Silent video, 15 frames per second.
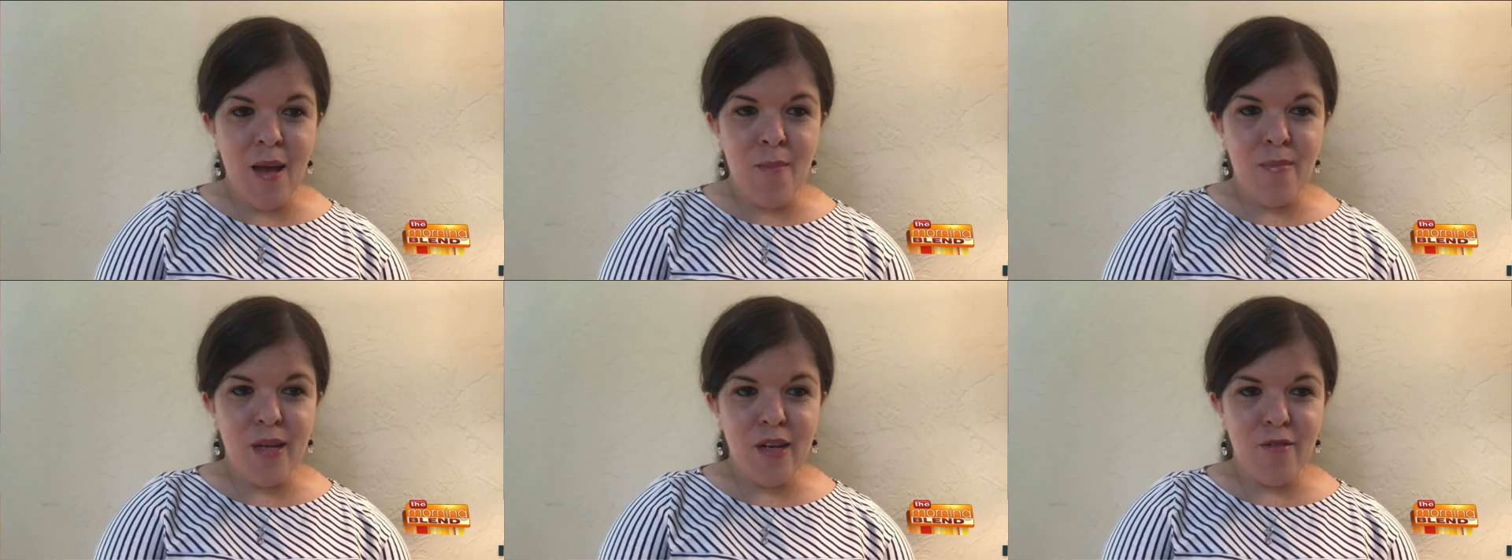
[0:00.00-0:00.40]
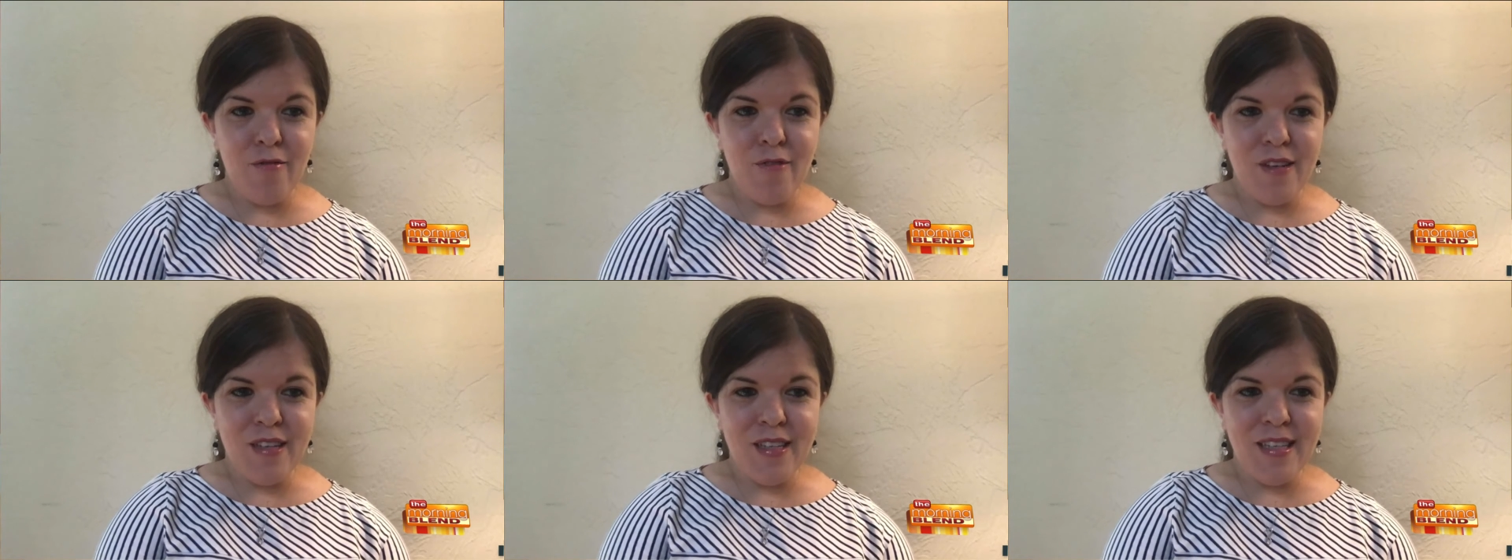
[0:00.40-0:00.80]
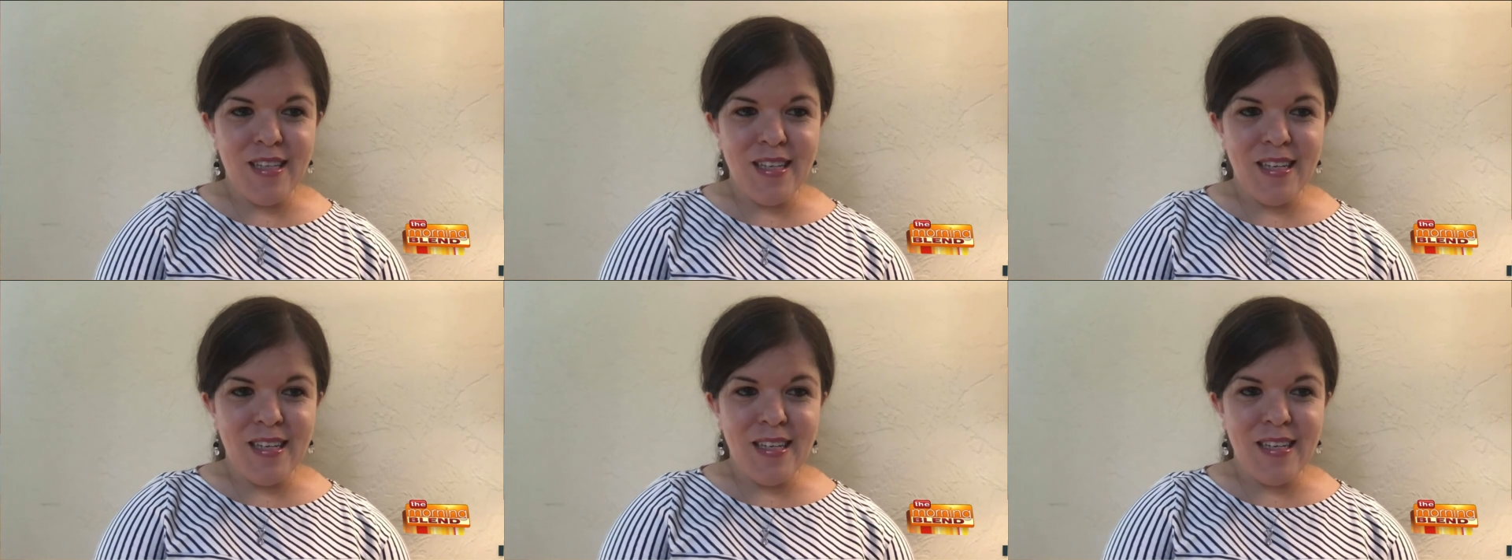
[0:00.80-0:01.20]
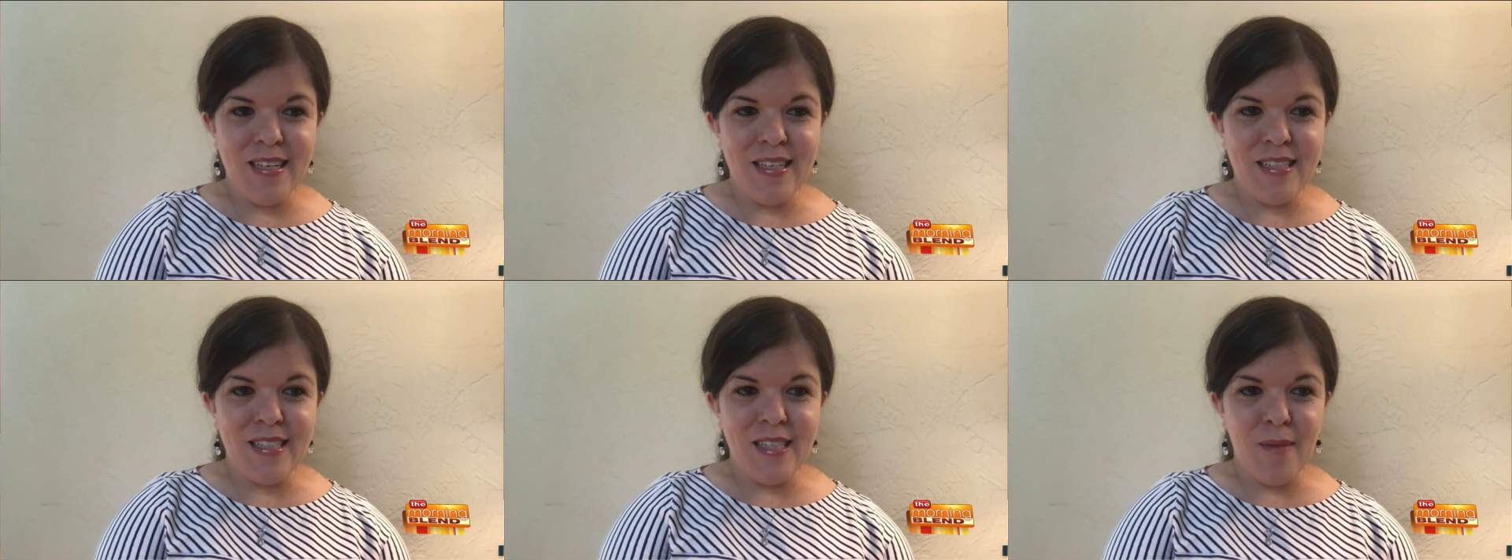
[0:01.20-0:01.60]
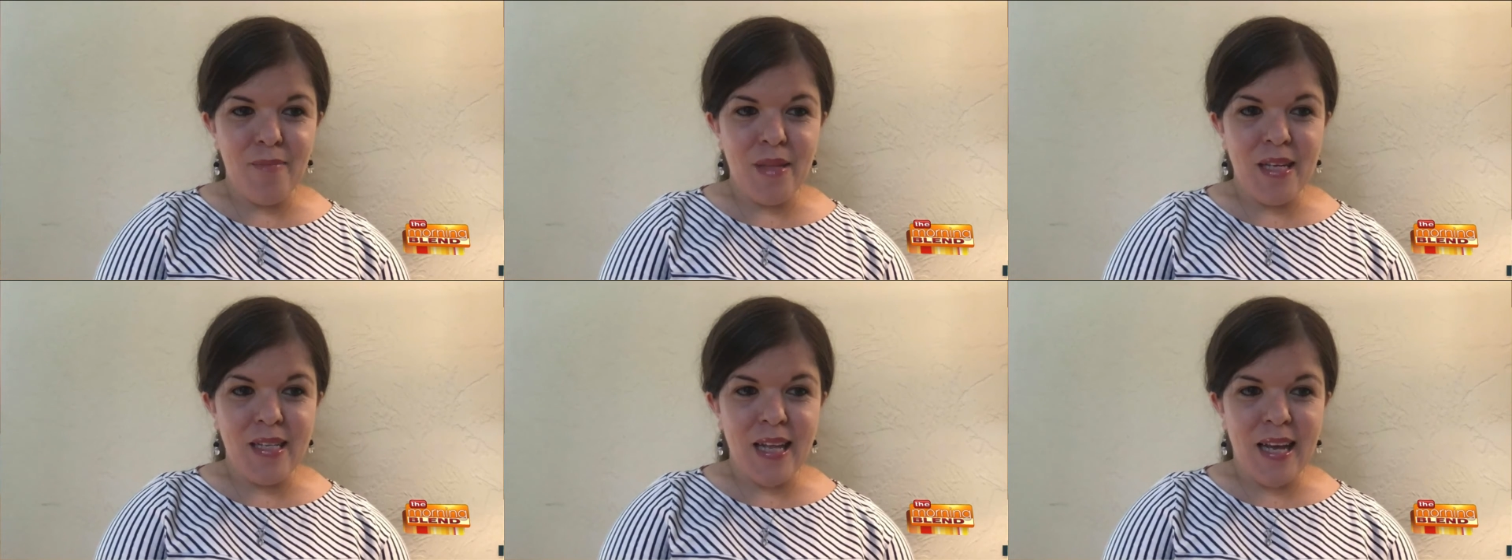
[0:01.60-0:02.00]
But it really is
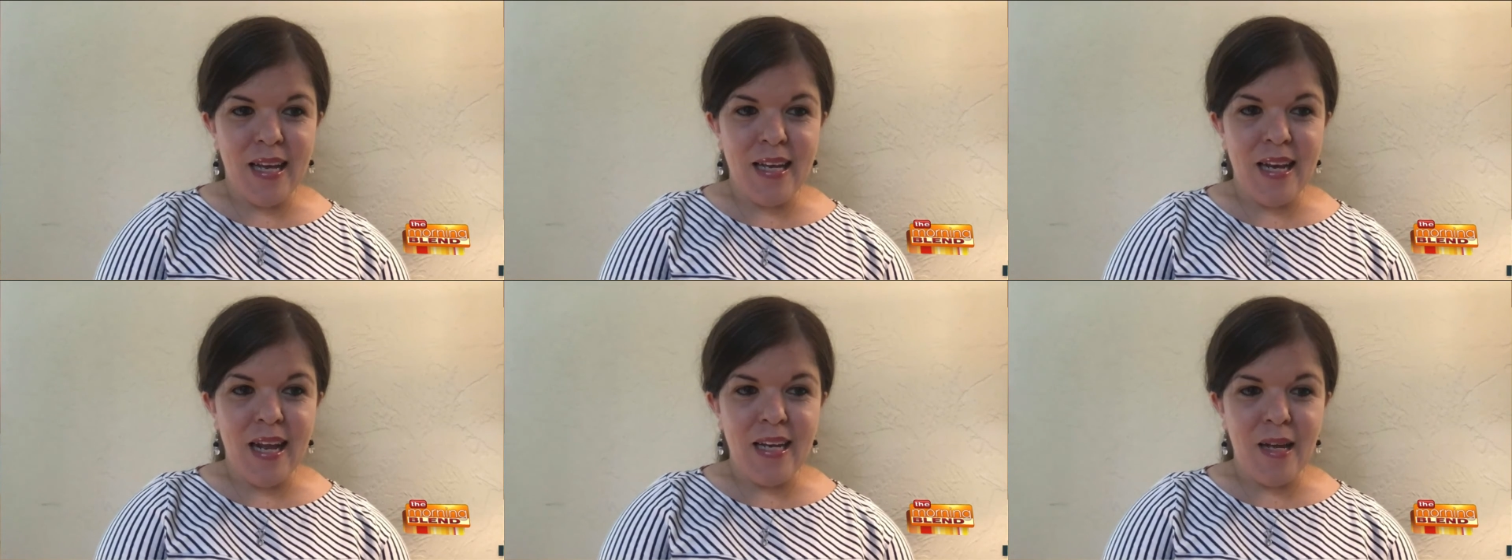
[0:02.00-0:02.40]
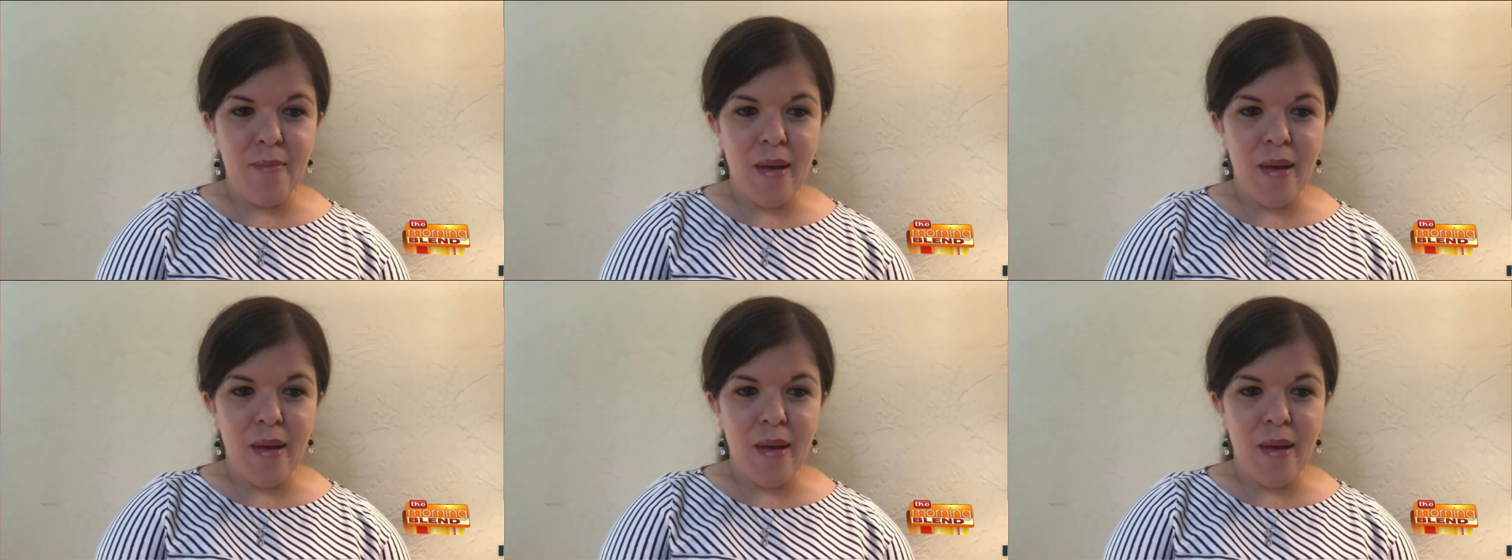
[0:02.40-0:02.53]
something that can end up